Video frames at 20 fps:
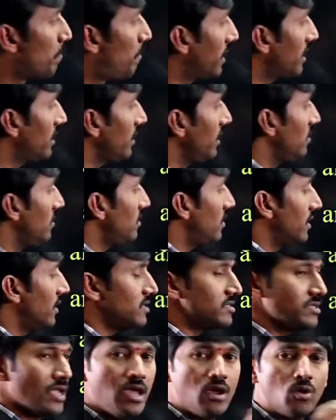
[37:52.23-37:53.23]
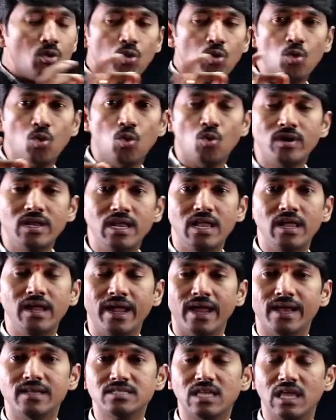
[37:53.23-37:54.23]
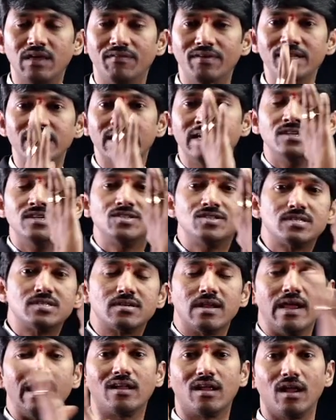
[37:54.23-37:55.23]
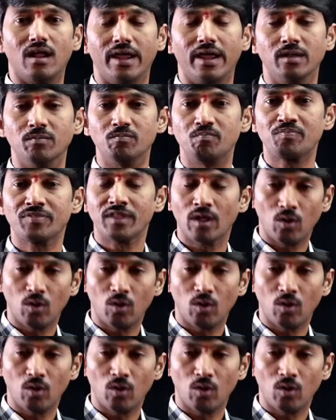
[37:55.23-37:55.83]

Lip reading: but in this only has given straight line,